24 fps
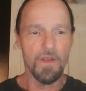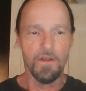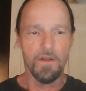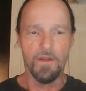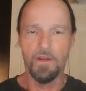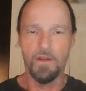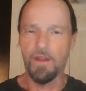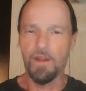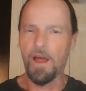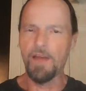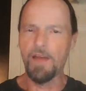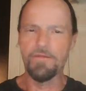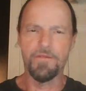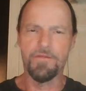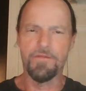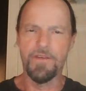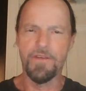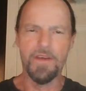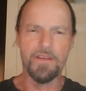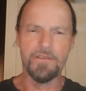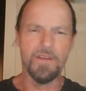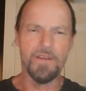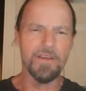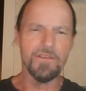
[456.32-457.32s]
The live
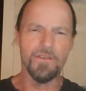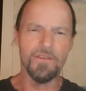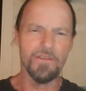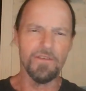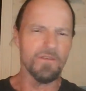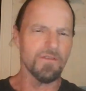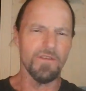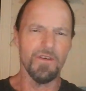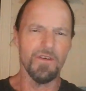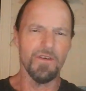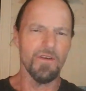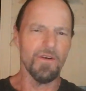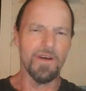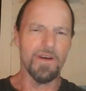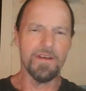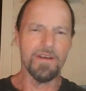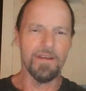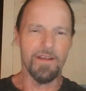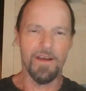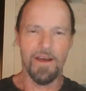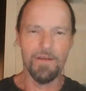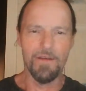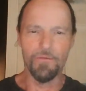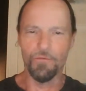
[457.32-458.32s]
events,
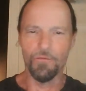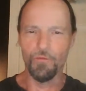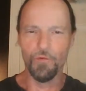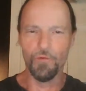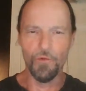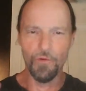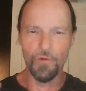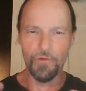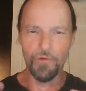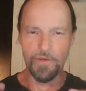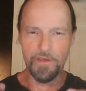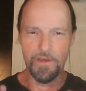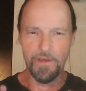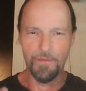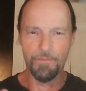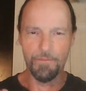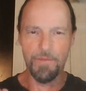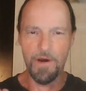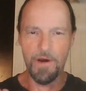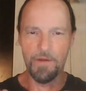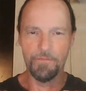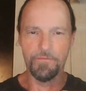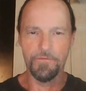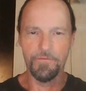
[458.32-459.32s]
I really get
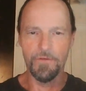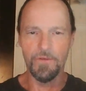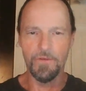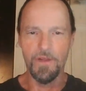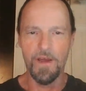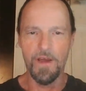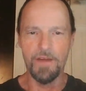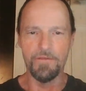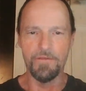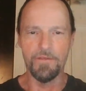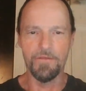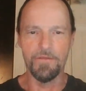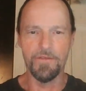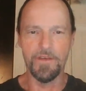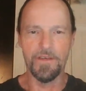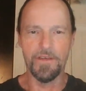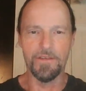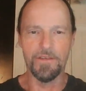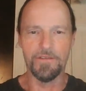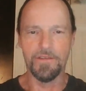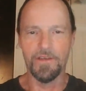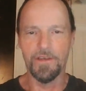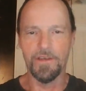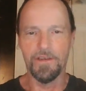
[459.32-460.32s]
pumped for live
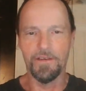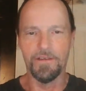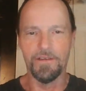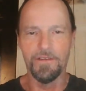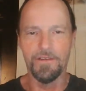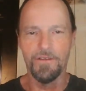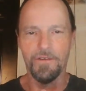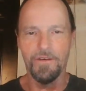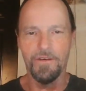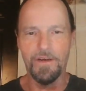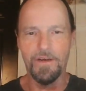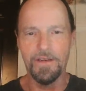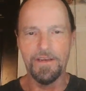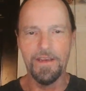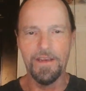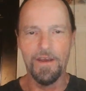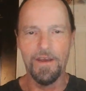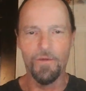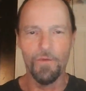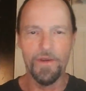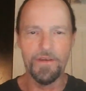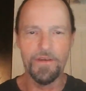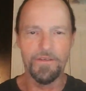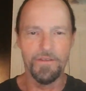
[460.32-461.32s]
events. I
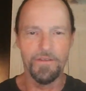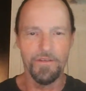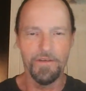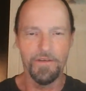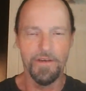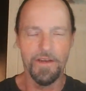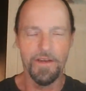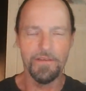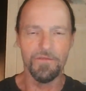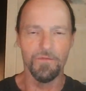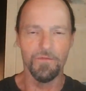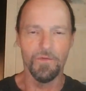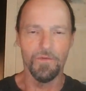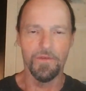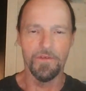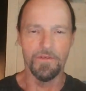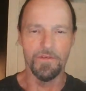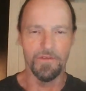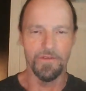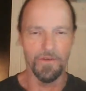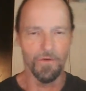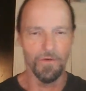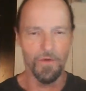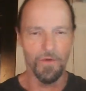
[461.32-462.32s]
can't wait to the next
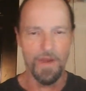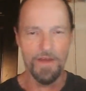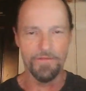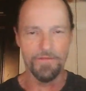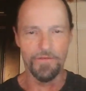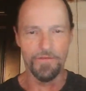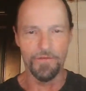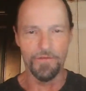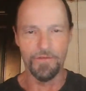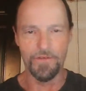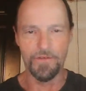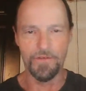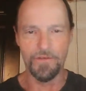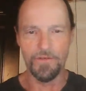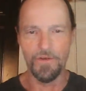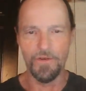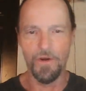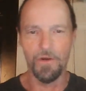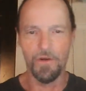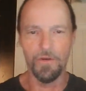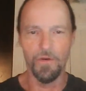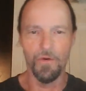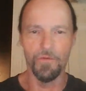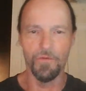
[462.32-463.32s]
one. After this is
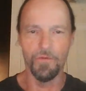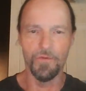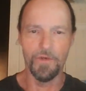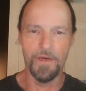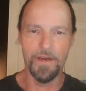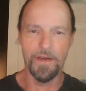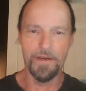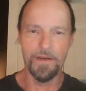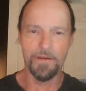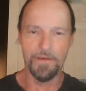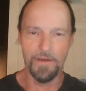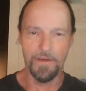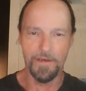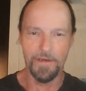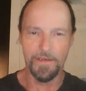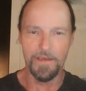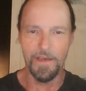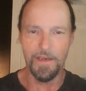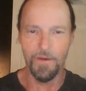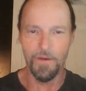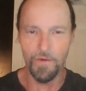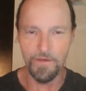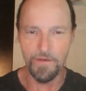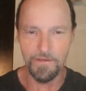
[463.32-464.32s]
all over, I
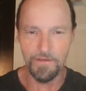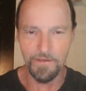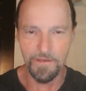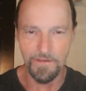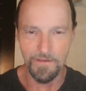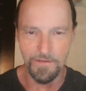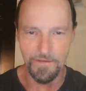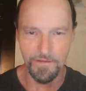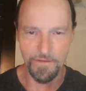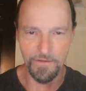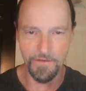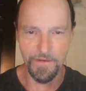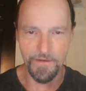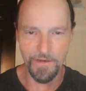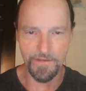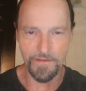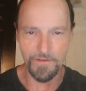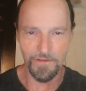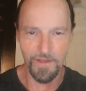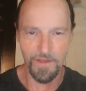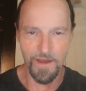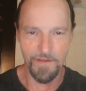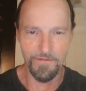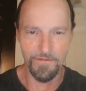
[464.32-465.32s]
can't wait to get to the
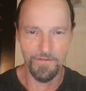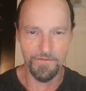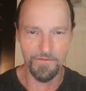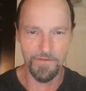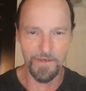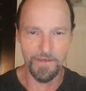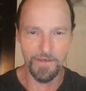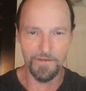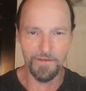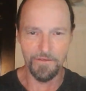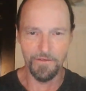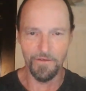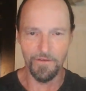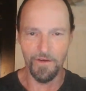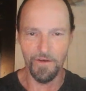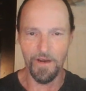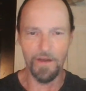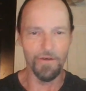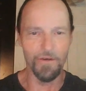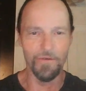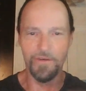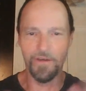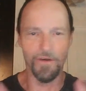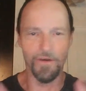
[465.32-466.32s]
next live event. I
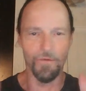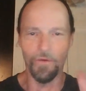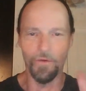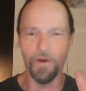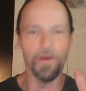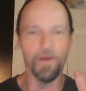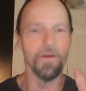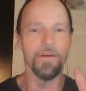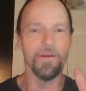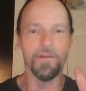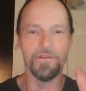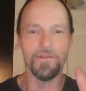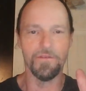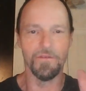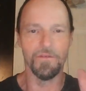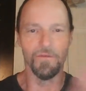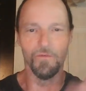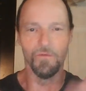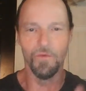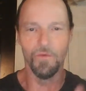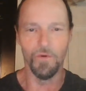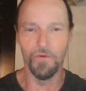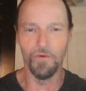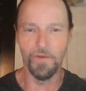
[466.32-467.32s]
don't care where it is in the
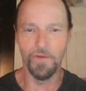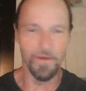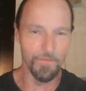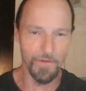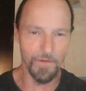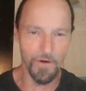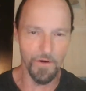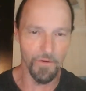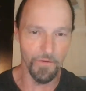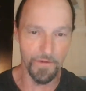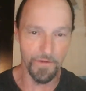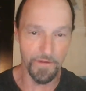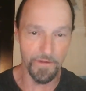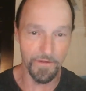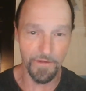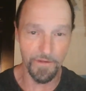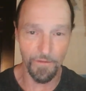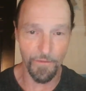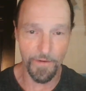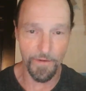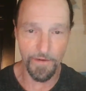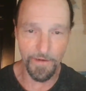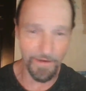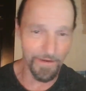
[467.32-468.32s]
world, I'm going
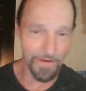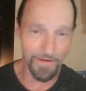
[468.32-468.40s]
anyway.